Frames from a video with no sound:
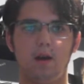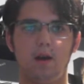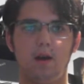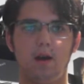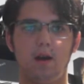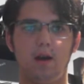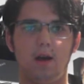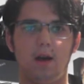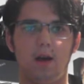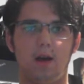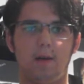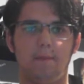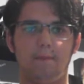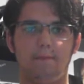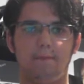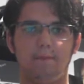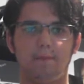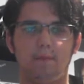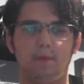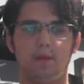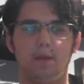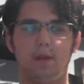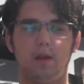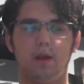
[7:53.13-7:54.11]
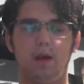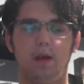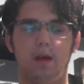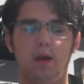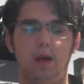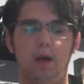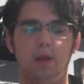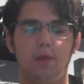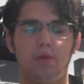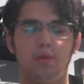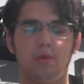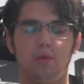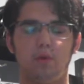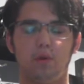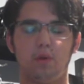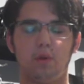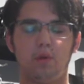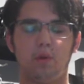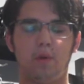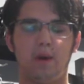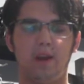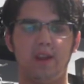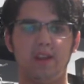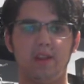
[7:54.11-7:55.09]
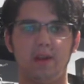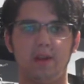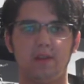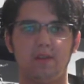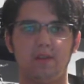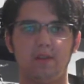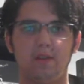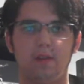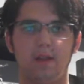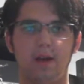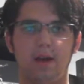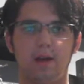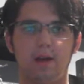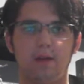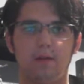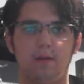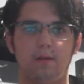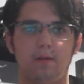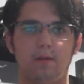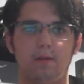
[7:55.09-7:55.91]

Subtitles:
I thought the way they did that